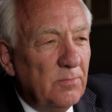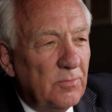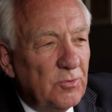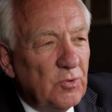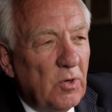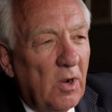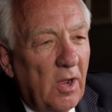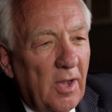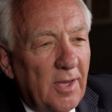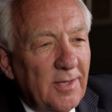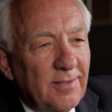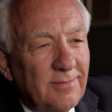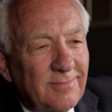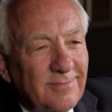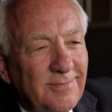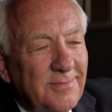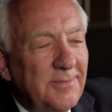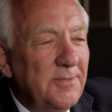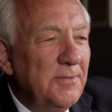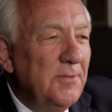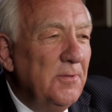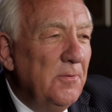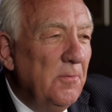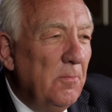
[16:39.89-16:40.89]
trying
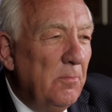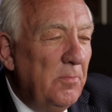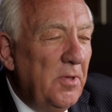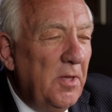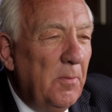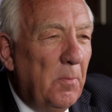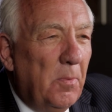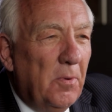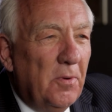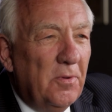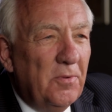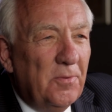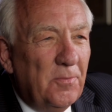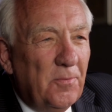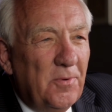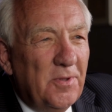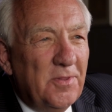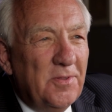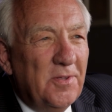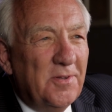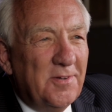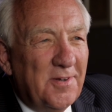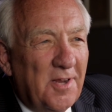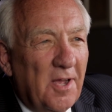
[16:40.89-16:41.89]
people
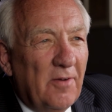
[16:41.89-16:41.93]
within